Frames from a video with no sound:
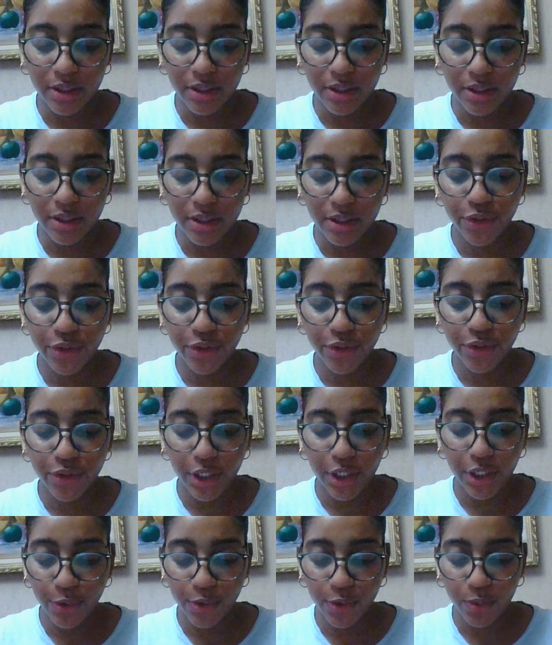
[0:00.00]
is also
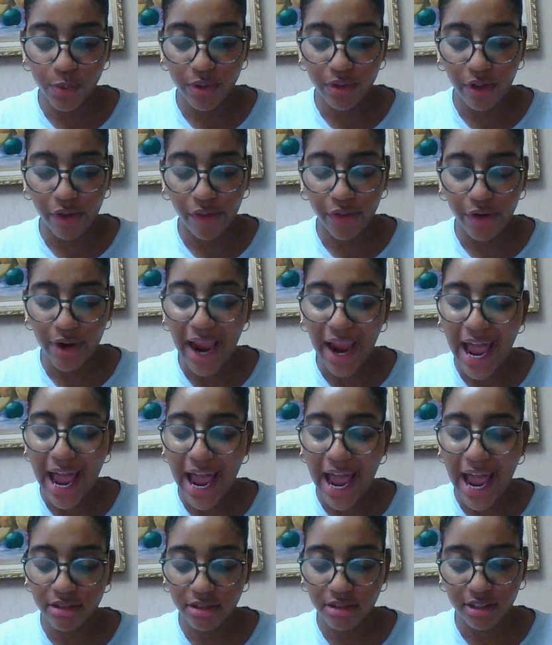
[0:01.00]
used with other
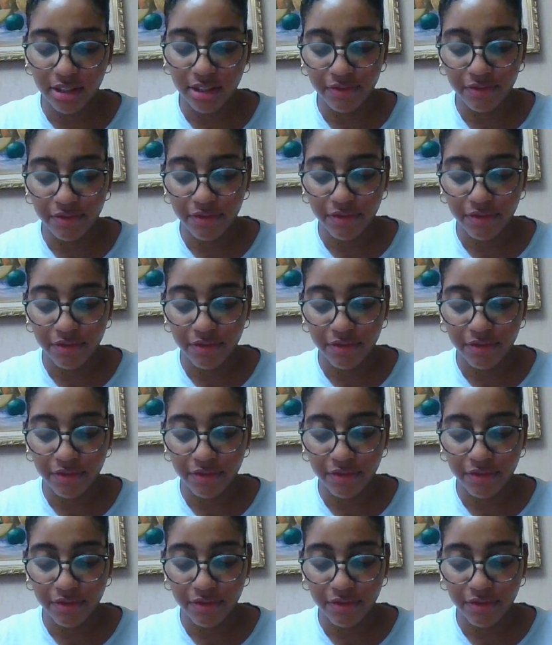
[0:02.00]
adjectives